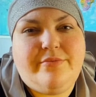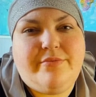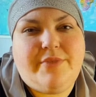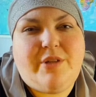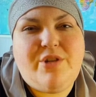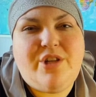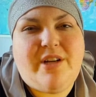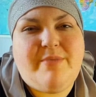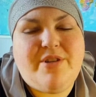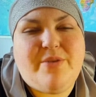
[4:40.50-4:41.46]
Oh, shut
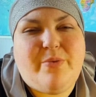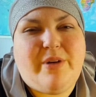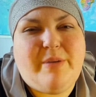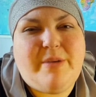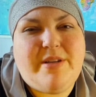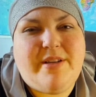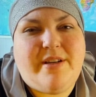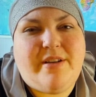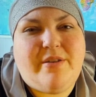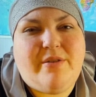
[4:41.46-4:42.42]
up, just wannabes, I
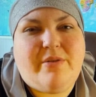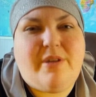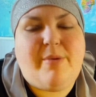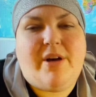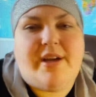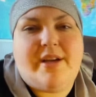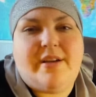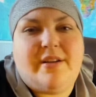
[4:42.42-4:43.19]
know. Goodbye.